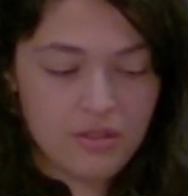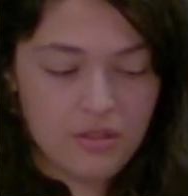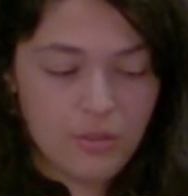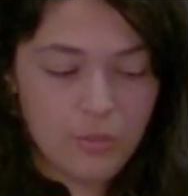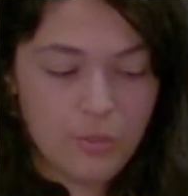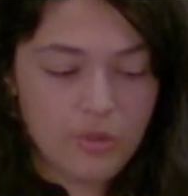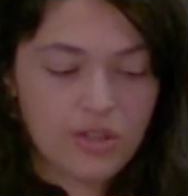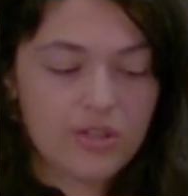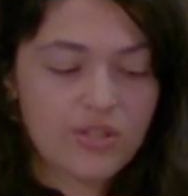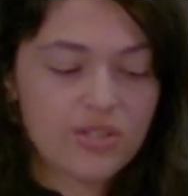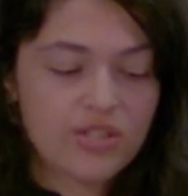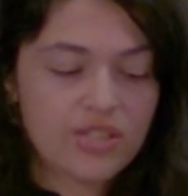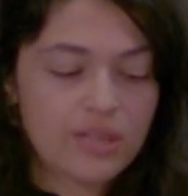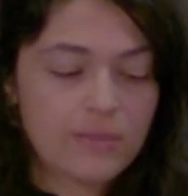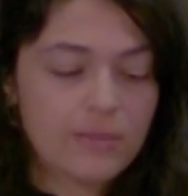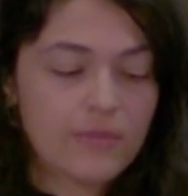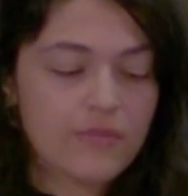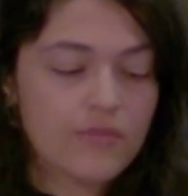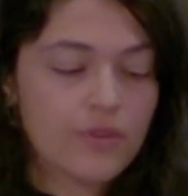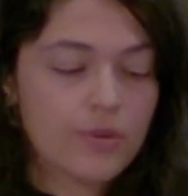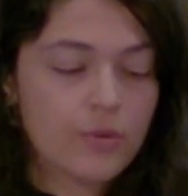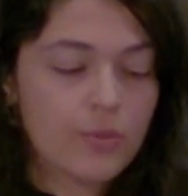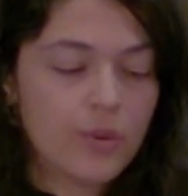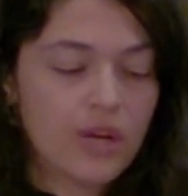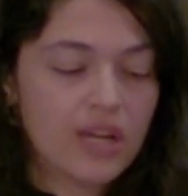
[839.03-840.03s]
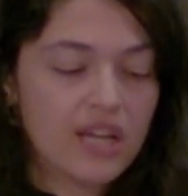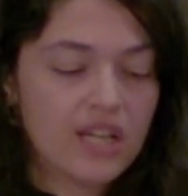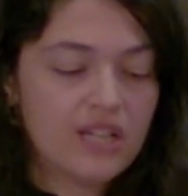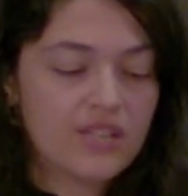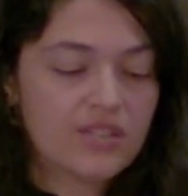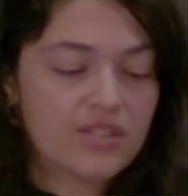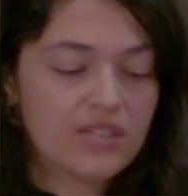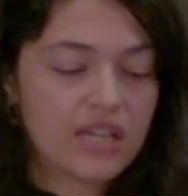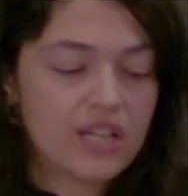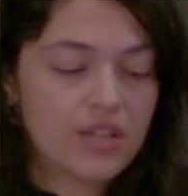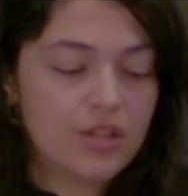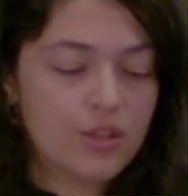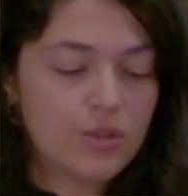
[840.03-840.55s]
What are some of the ways
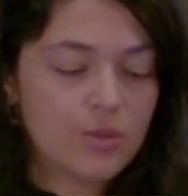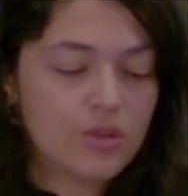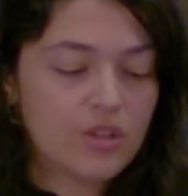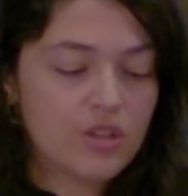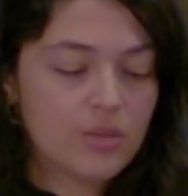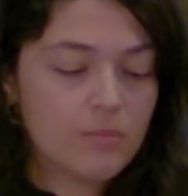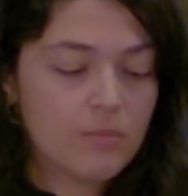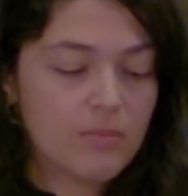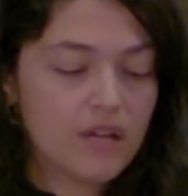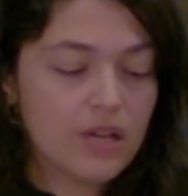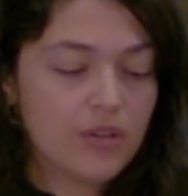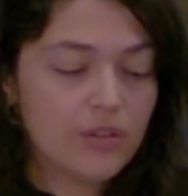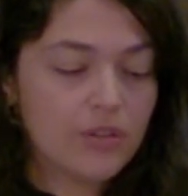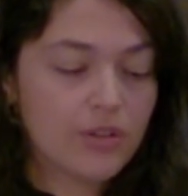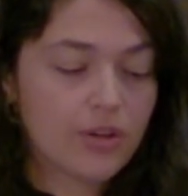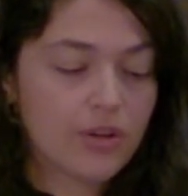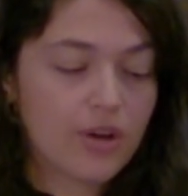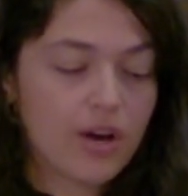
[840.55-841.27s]
that you could melt your